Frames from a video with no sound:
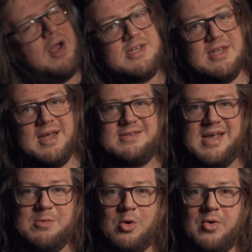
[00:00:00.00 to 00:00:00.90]
is it that
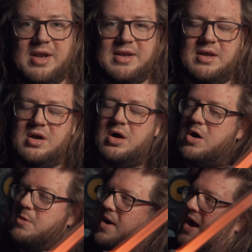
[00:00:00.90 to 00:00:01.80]
time already?
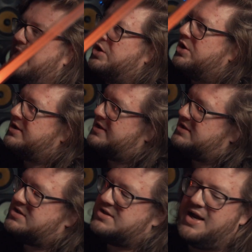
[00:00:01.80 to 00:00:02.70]
Oh my goodness.